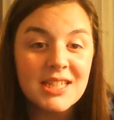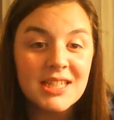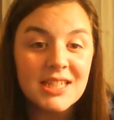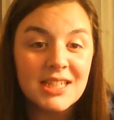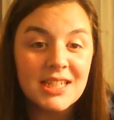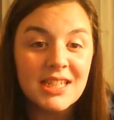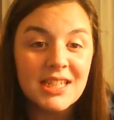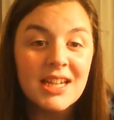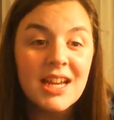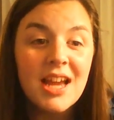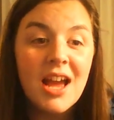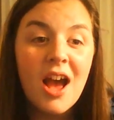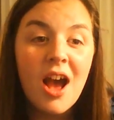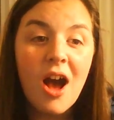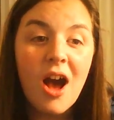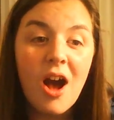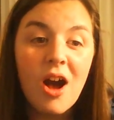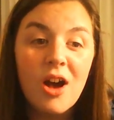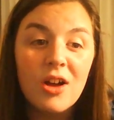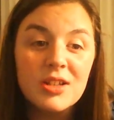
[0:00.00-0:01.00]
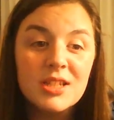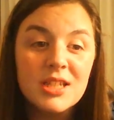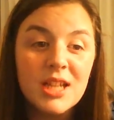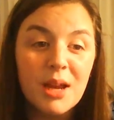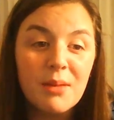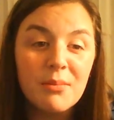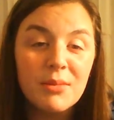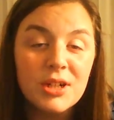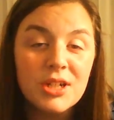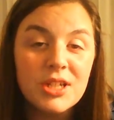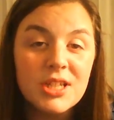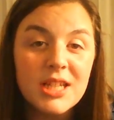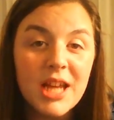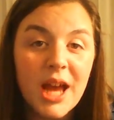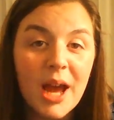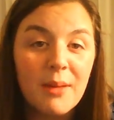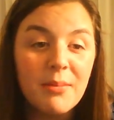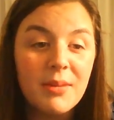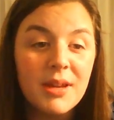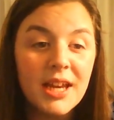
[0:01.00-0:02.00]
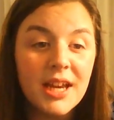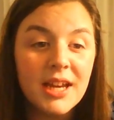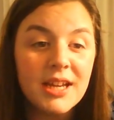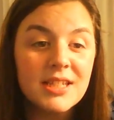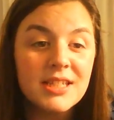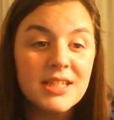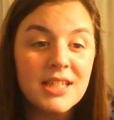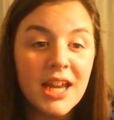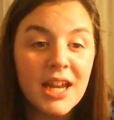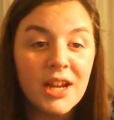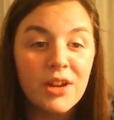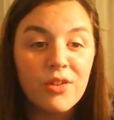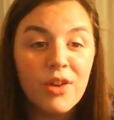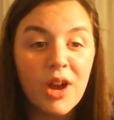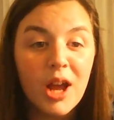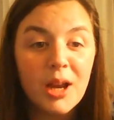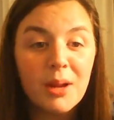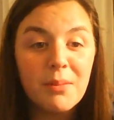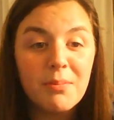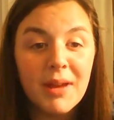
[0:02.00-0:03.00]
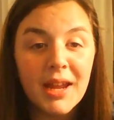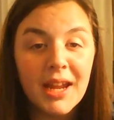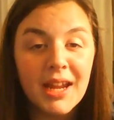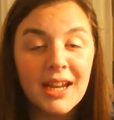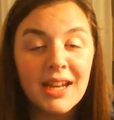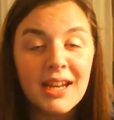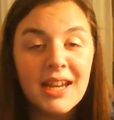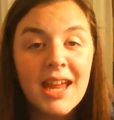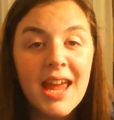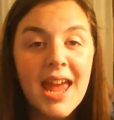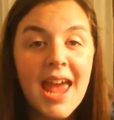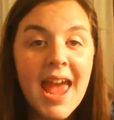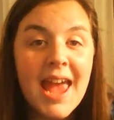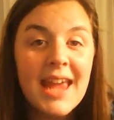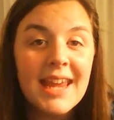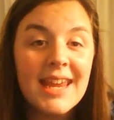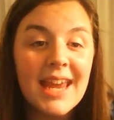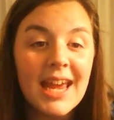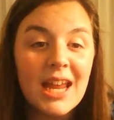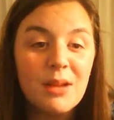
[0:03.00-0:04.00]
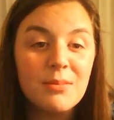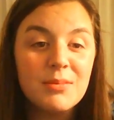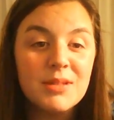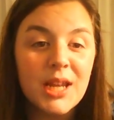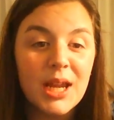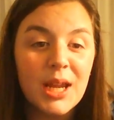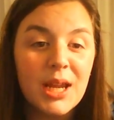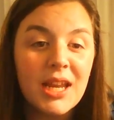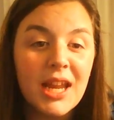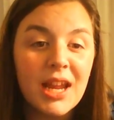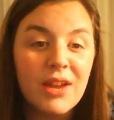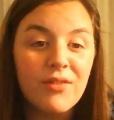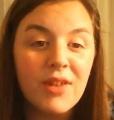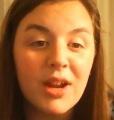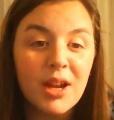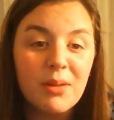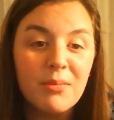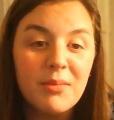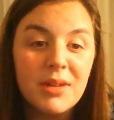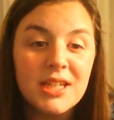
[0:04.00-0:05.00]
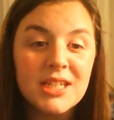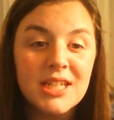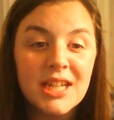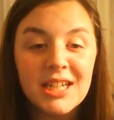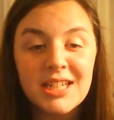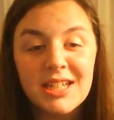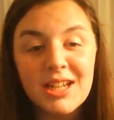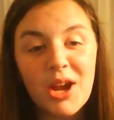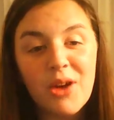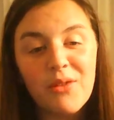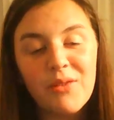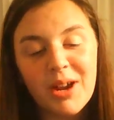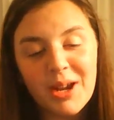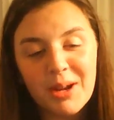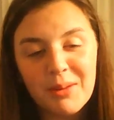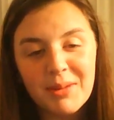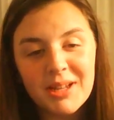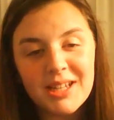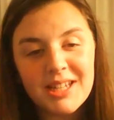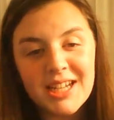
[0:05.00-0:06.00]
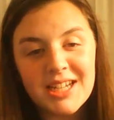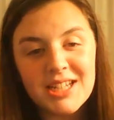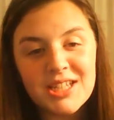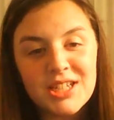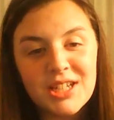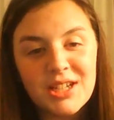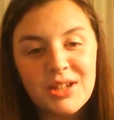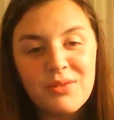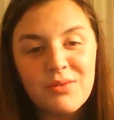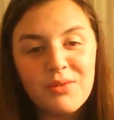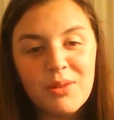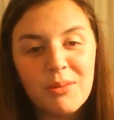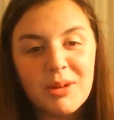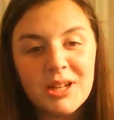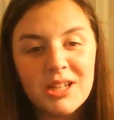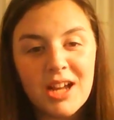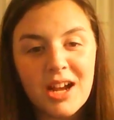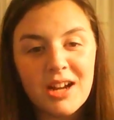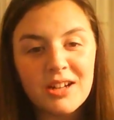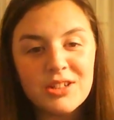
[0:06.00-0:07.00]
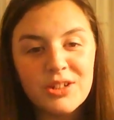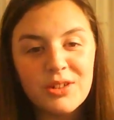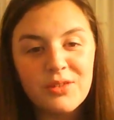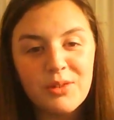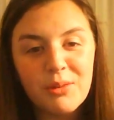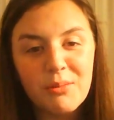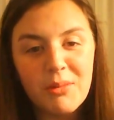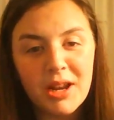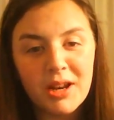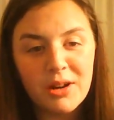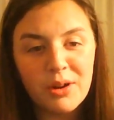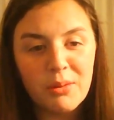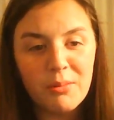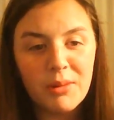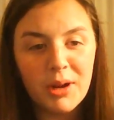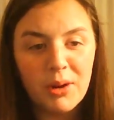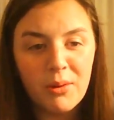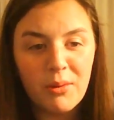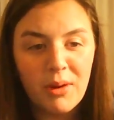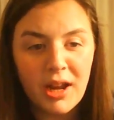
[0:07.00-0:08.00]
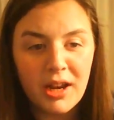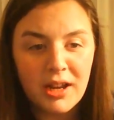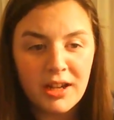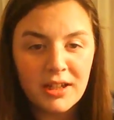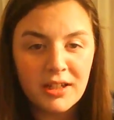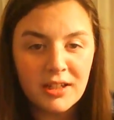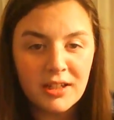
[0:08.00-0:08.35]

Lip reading: C, Alzheimer's, IBS, and chronic pain can obtain a recommendation from a doctor for medical marijuana.